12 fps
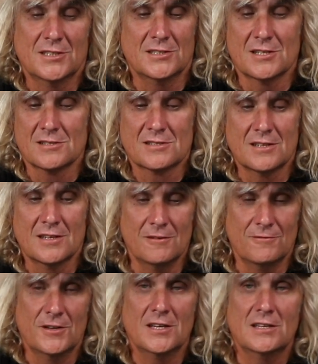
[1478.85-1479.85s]

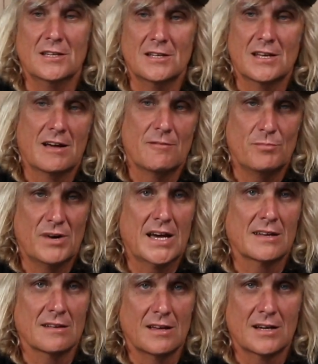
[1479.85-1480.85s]
If he didn't have
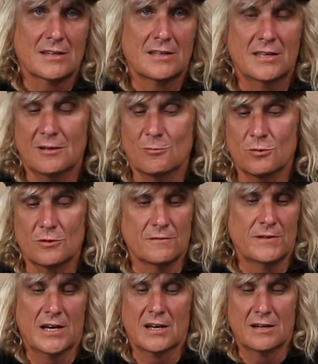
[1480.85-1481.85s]
bad luck, he
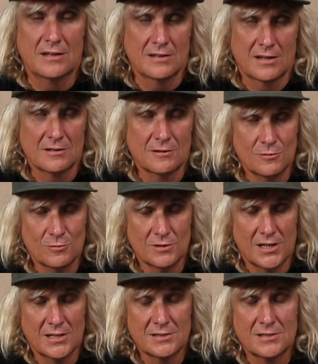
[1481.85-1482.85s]
wouldn't have had any luck at
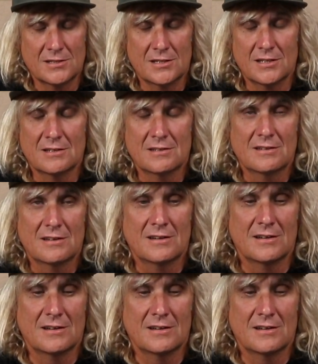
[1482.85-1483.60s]
all last year.